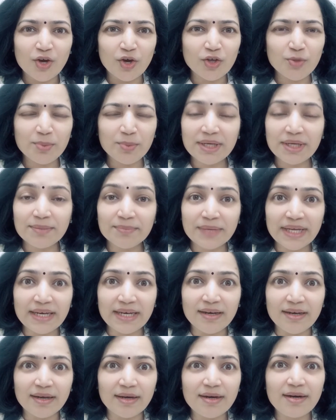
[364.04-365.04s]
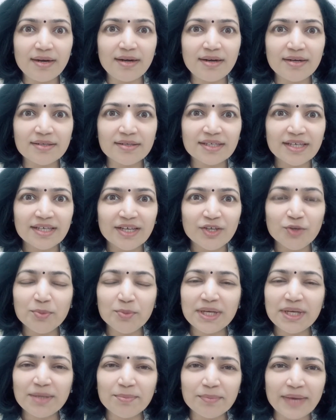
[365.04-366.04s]
or you become alert, you
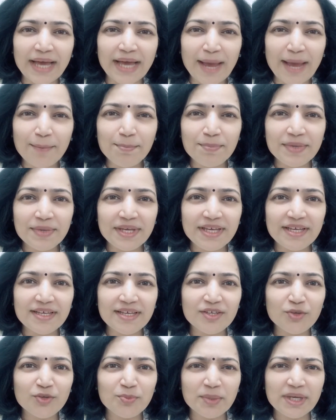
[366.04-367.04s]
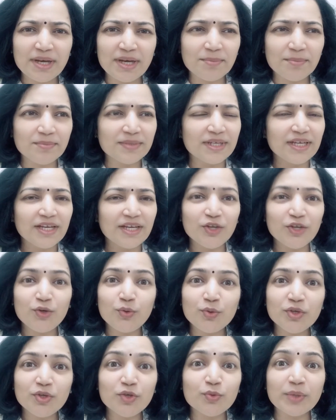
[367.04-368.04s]
become happy, you become, you
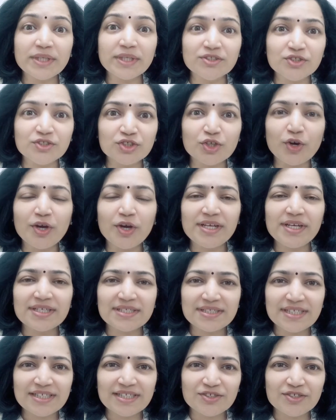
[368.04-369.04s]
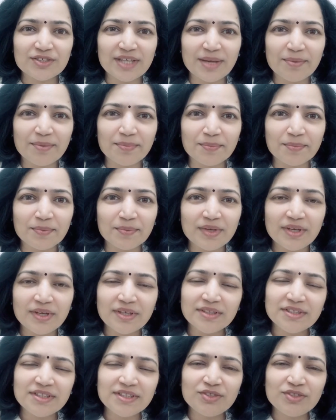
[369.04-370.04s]
know, you enjoy listening to them.
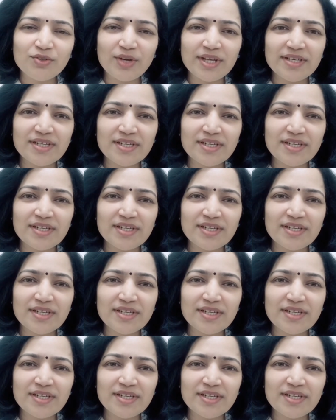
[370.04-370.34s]
Just write